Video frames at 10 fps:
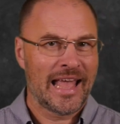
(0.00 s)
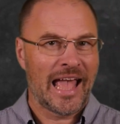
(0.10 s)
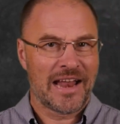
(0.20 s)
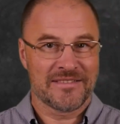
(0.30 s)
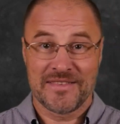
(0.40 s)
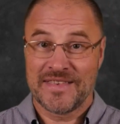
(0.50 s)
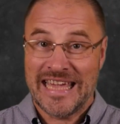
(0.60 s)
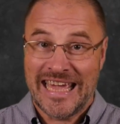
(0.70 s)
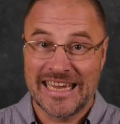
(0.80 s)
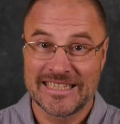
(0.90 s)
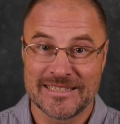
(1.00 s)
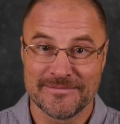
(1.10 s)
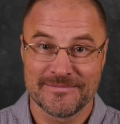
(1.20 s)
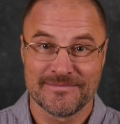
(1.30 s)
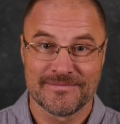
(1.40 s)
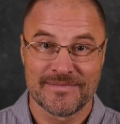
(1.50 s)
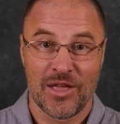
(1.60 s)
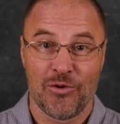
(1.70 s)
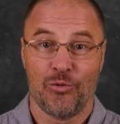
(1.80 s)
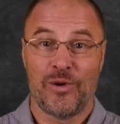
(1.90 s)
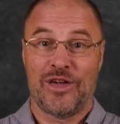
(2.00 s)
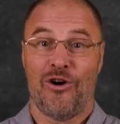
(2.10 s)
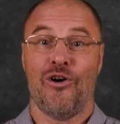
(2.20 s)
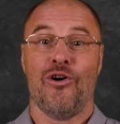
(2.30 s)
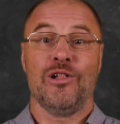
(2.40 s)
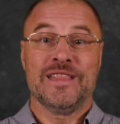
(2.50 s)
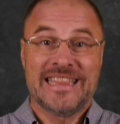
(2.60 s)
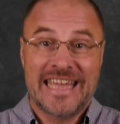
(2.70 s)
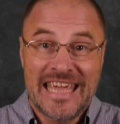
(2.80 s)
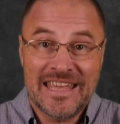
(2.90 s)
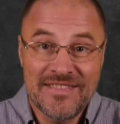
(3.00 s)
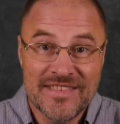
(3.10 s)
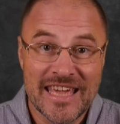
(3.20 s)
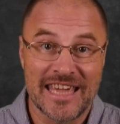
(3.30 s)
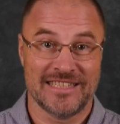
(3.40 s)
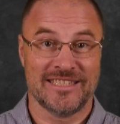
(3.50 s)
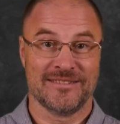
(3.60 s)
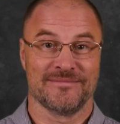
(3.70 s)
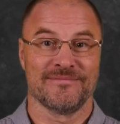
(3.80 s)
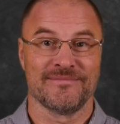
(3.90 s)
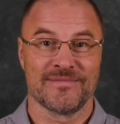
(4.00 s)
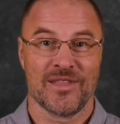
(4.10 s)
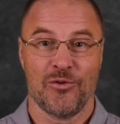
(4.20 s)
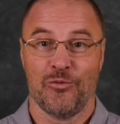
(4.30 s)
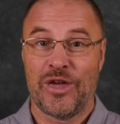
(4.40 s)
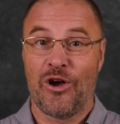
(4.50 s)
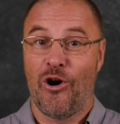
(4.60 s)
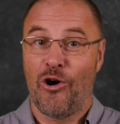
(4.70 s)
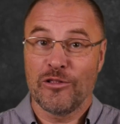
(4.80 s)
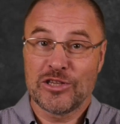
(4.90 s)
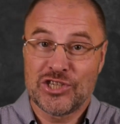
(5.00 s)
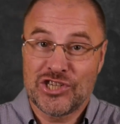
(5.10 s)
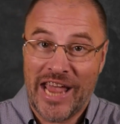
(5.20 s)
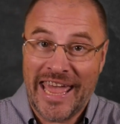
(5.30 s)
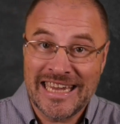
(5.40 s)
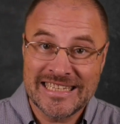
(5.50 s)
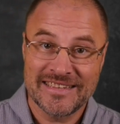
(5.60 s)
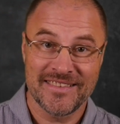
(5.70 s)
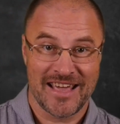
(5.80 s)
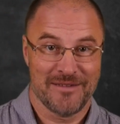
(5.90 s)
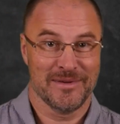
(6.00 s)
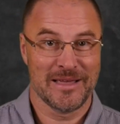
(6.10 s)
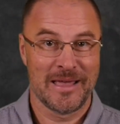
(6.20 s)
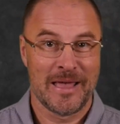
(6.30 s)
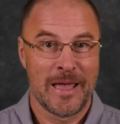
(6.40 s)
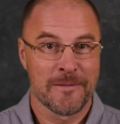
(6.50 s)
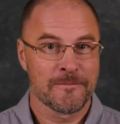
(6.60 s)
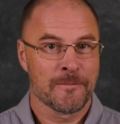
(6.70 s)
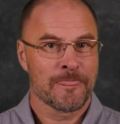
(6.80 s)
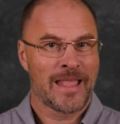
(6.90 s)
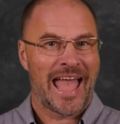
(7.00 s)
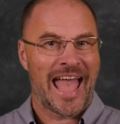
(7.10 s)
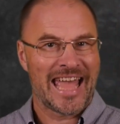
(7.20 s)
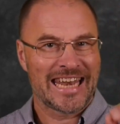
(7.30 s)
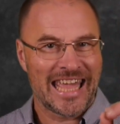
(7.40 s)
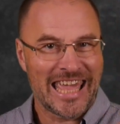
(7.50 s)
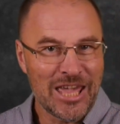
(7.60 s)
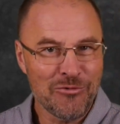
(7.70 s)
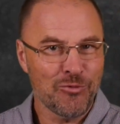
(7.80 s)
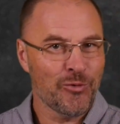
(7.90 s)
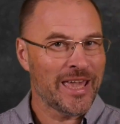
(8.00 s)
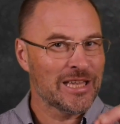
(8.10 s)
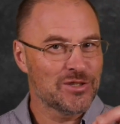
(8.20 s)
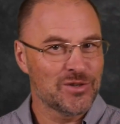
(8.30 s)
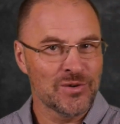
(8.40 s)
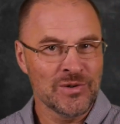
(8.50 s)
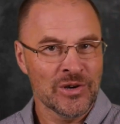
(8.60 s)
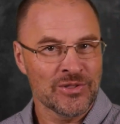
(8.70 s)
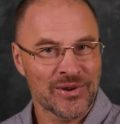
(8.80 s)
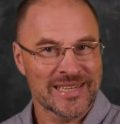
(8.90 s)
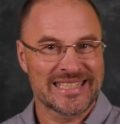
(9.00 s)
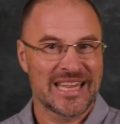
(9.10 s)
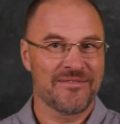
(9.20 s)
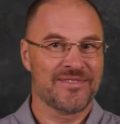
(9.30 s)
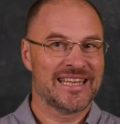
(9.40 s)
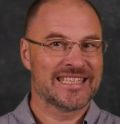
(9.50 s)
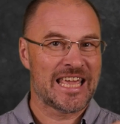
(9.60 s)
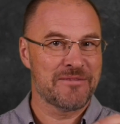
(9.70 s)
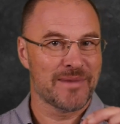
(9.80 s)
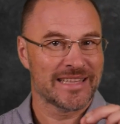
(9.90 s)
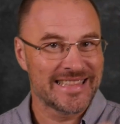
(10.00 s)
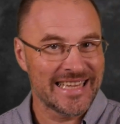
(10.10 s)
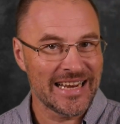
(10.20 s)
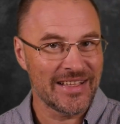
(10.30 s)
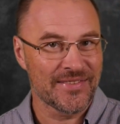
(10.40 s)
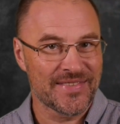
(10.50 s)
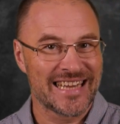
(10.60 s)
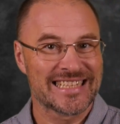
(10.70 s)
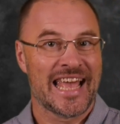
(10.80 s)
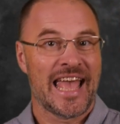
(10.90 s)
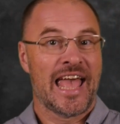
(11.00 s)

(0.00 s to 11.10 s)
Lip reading: And the thing is, we all need these. We all chase them. And if we do not receive these immaterial things